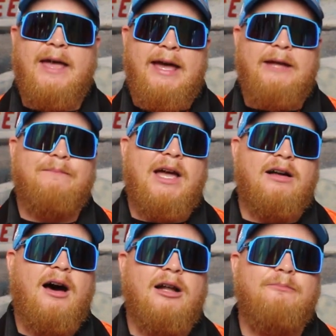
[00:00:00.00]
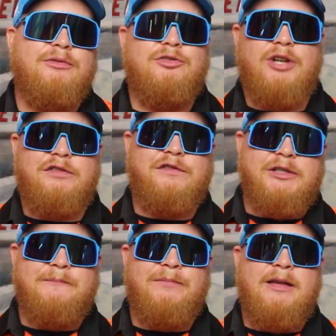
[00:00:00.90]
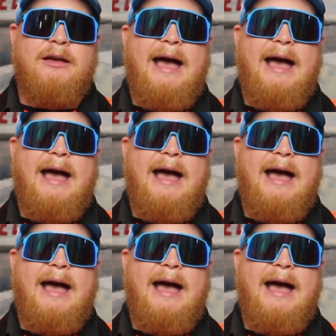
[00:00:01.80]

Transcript: Hey, I caught up with Justin